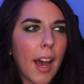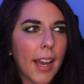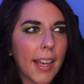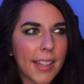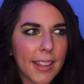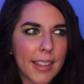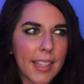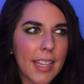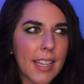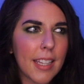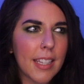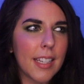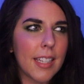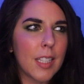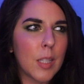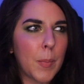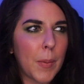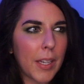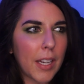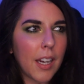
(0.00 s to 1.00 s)
I think
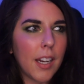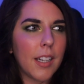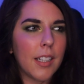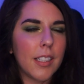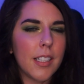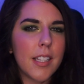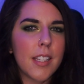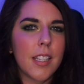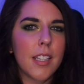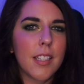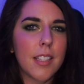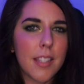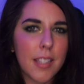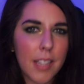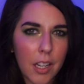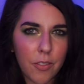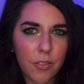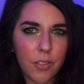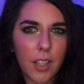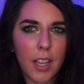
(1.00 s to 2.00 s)
it's because
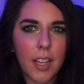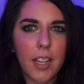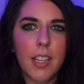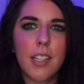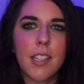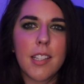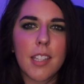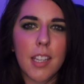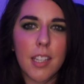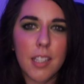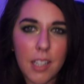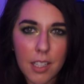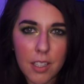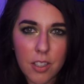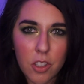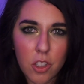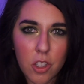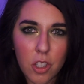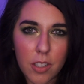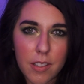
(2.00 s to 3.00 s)
Steph Lyons and
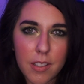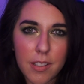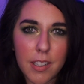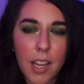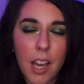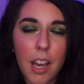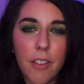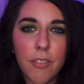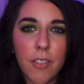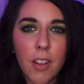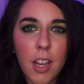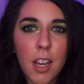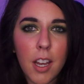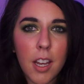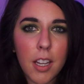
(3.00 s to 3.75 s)
It's Just Steph